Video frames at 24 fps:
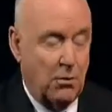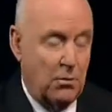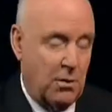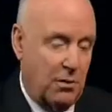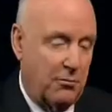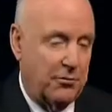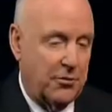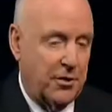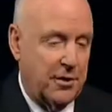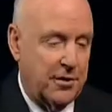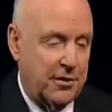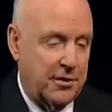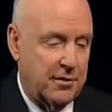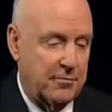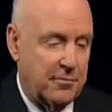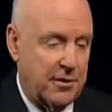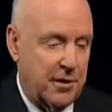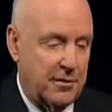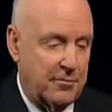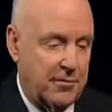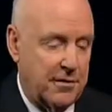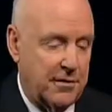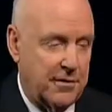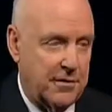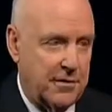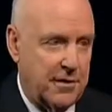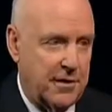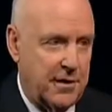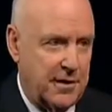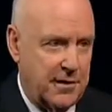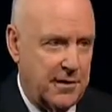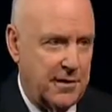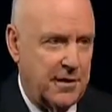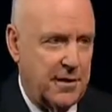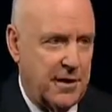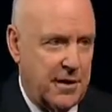Well, what we've got at the moment is an
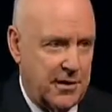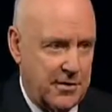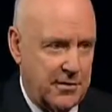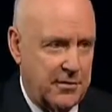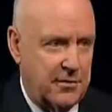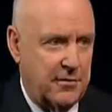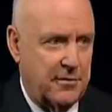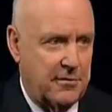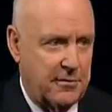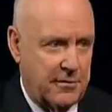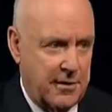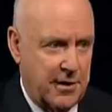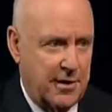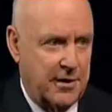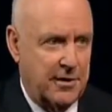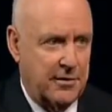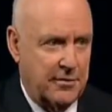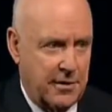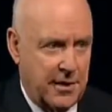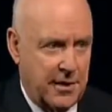international credit